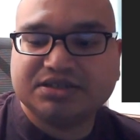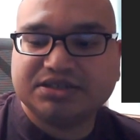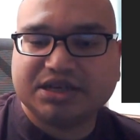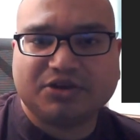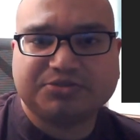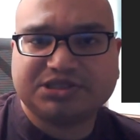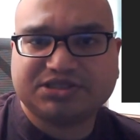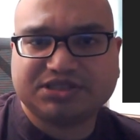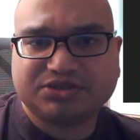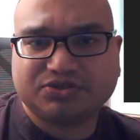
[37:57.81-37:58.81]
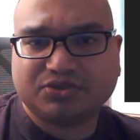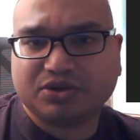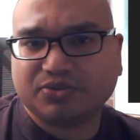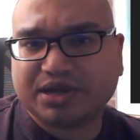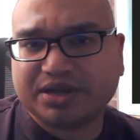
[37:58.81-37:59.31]
yeah, hope to see you
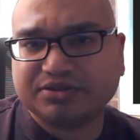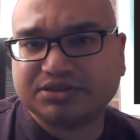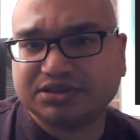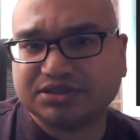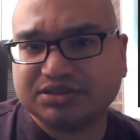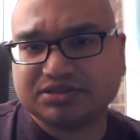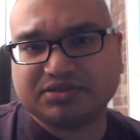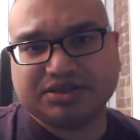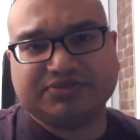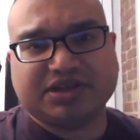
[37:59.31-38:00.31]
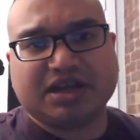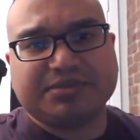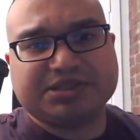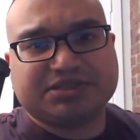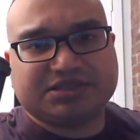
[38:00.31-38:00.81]
around, and leave a
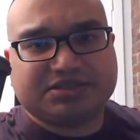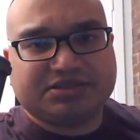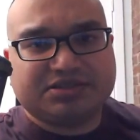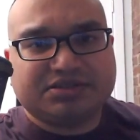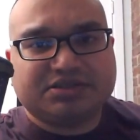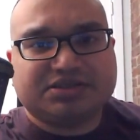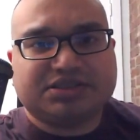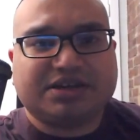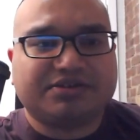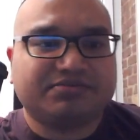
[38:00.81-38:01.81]
comment. See how